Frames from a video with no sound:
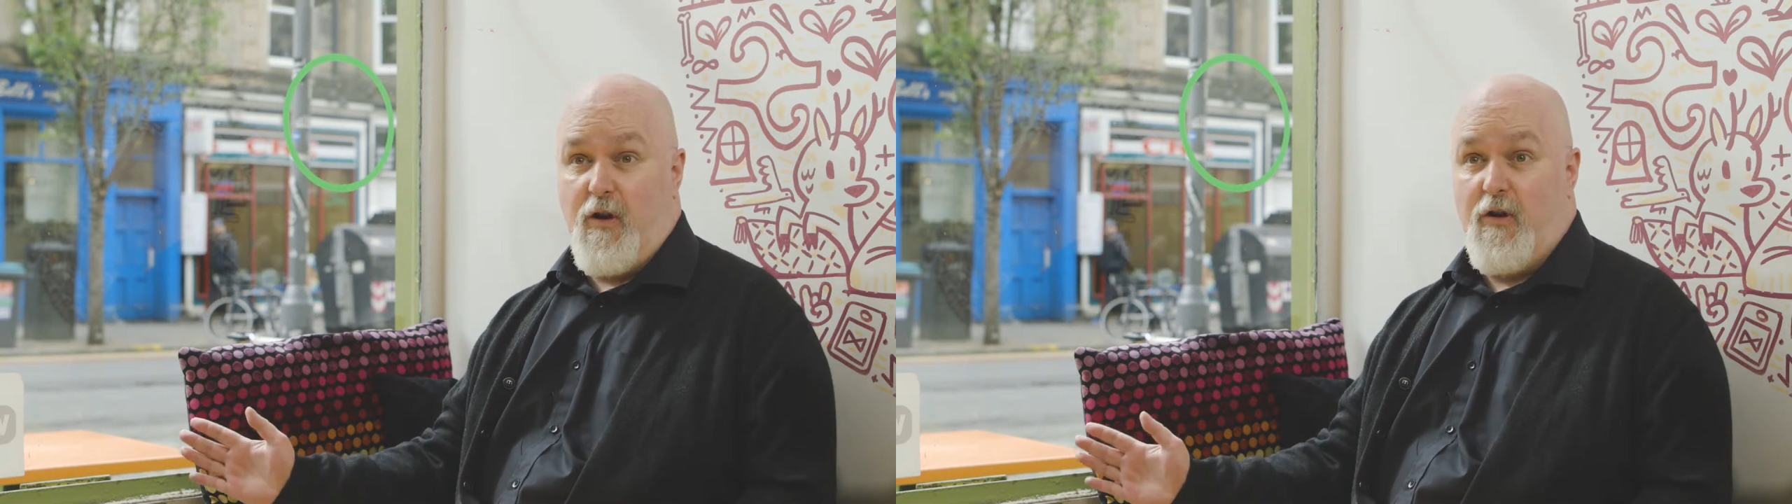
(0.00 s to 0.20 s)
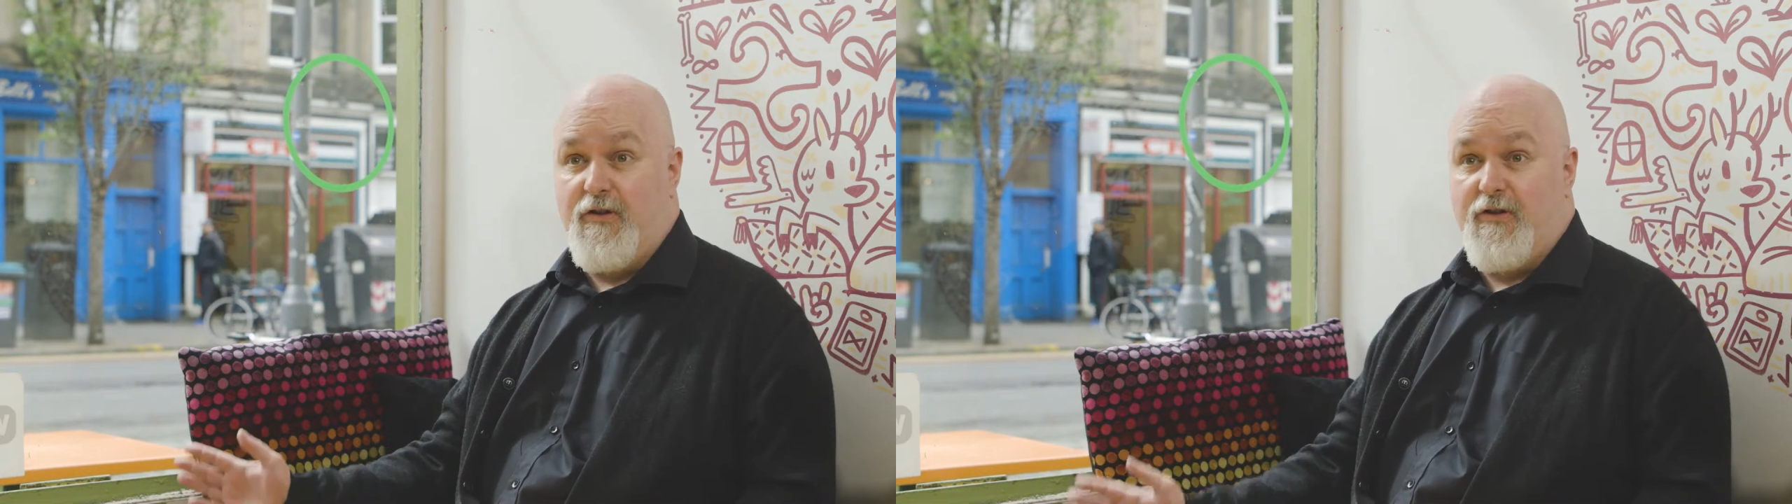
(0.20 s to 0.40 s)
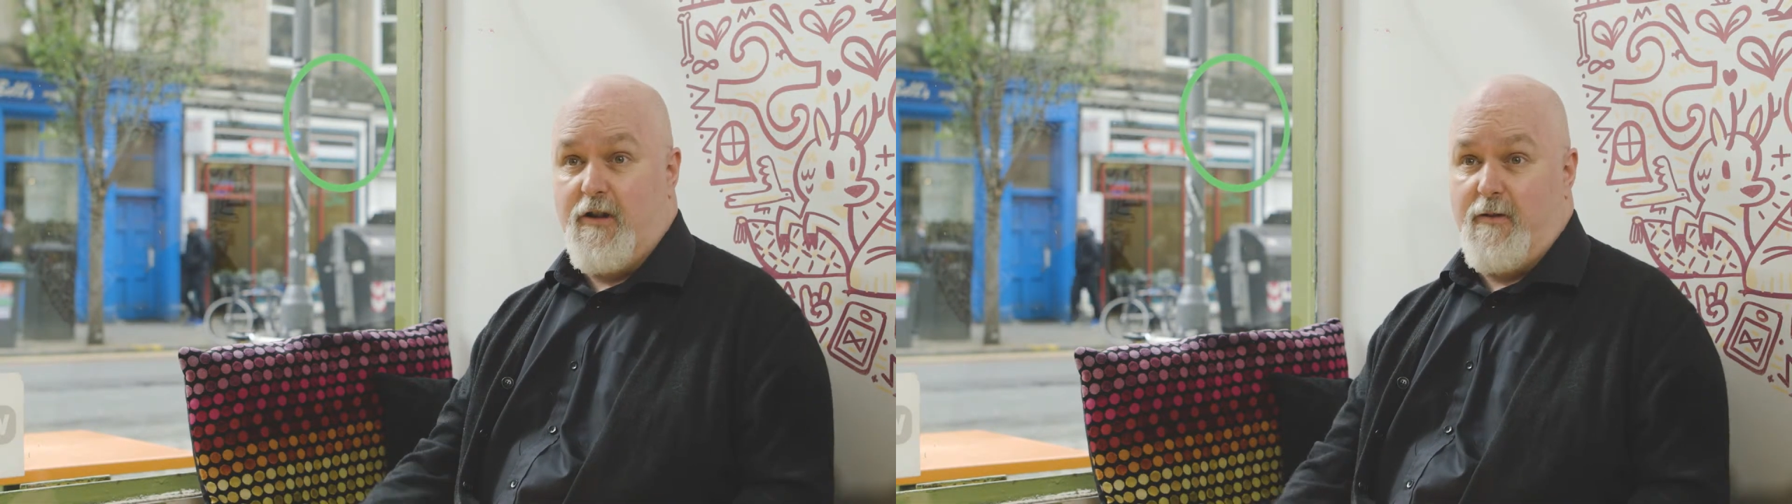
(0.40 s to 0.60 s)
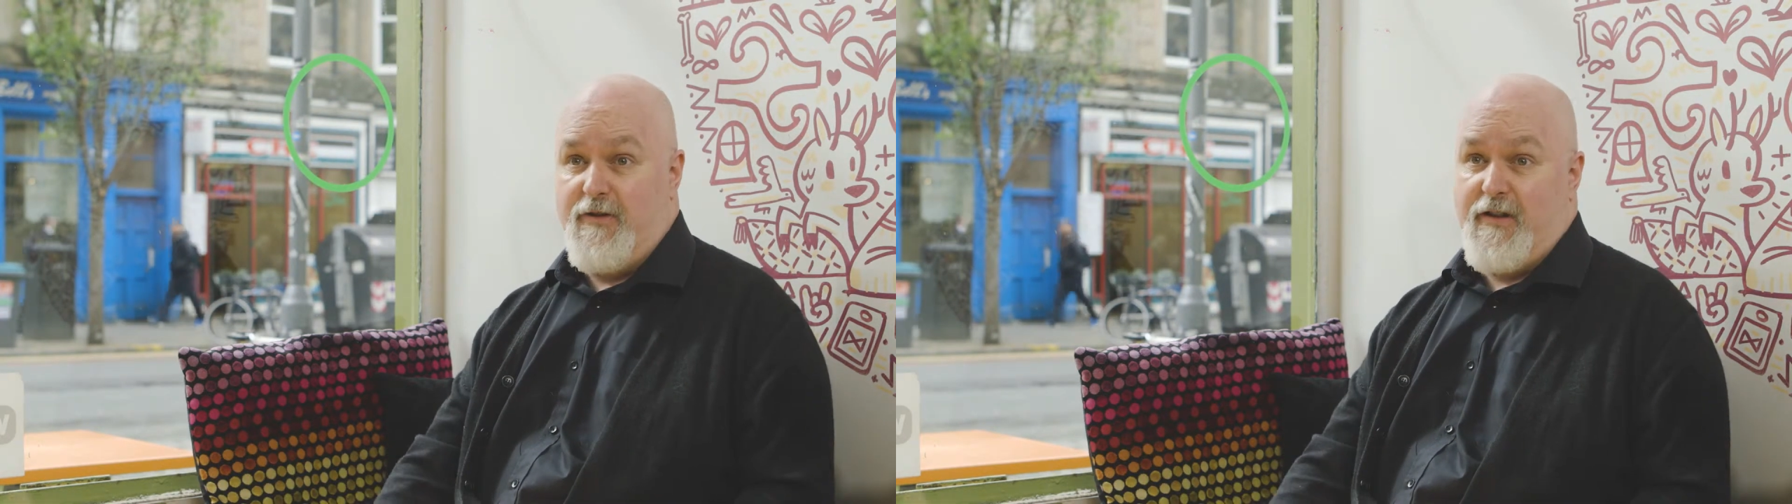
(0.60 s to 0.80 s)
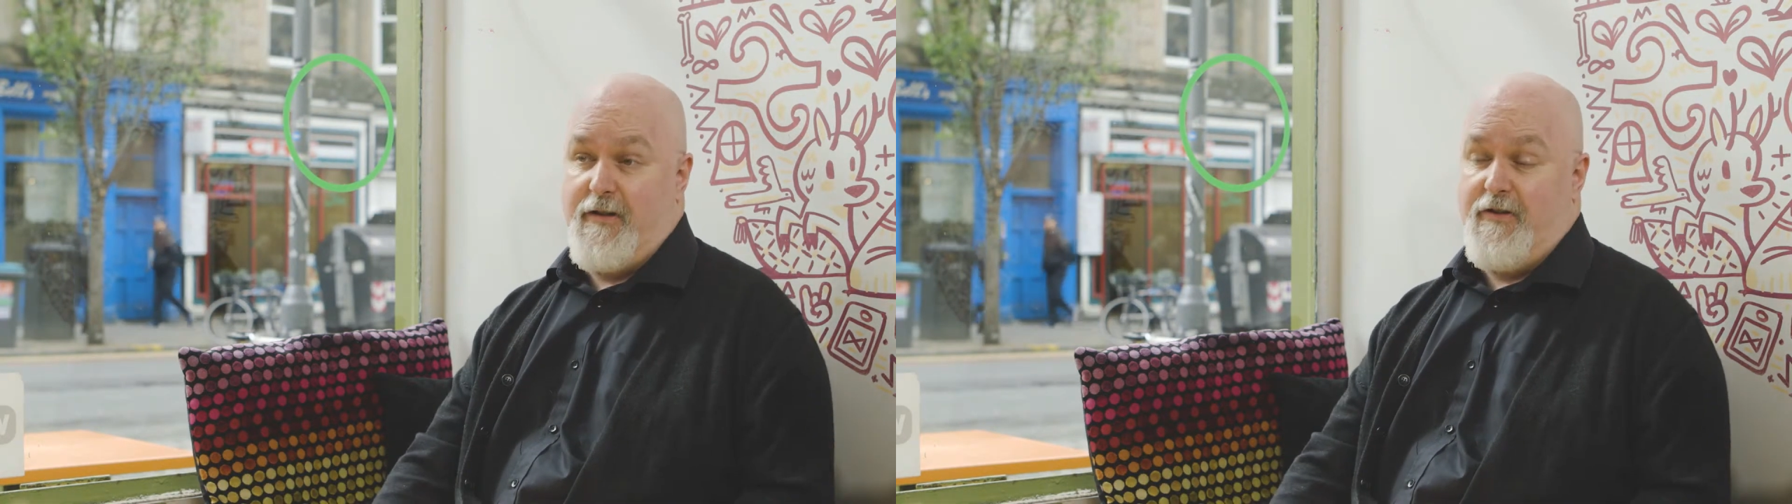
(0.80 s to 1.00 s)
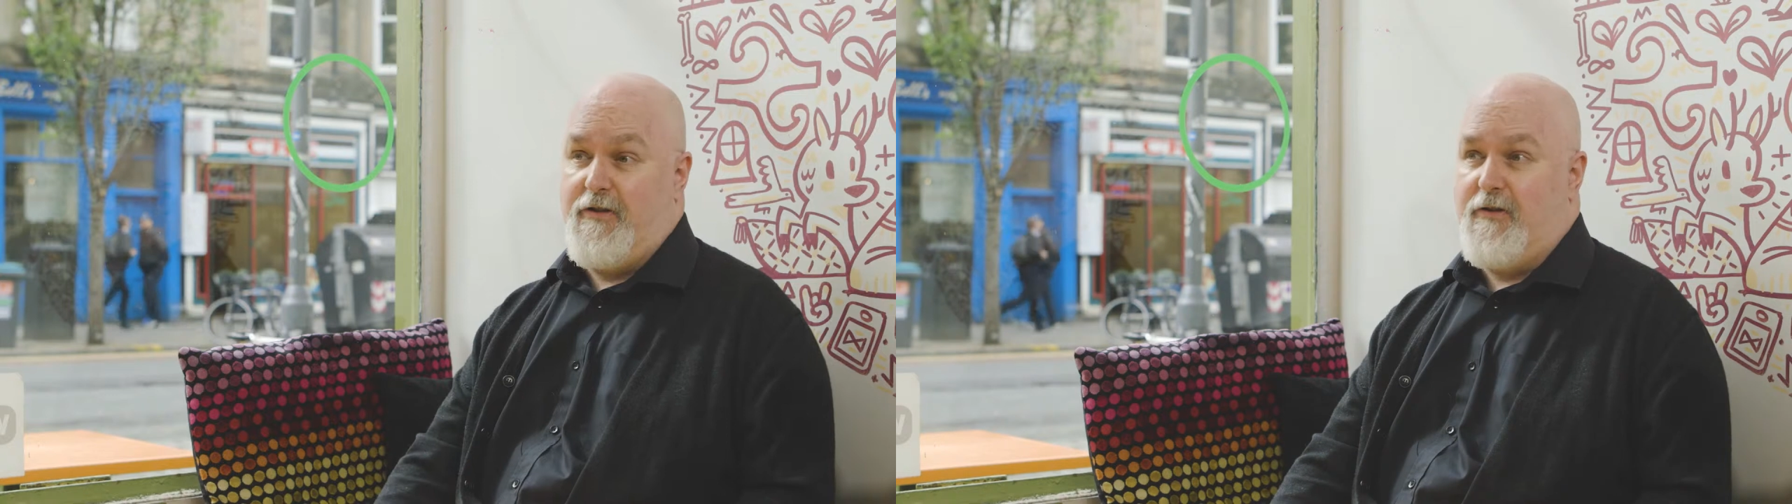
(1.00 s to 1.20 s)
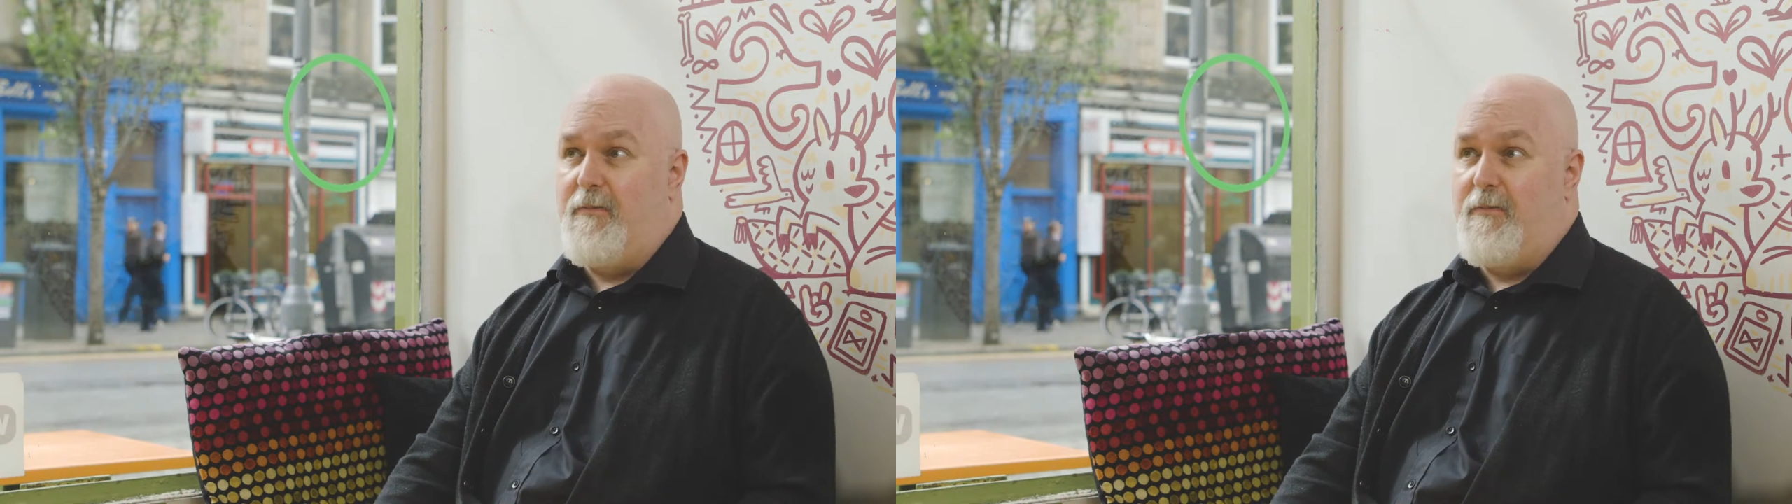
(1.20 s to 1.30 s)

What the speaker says: odd circumstance,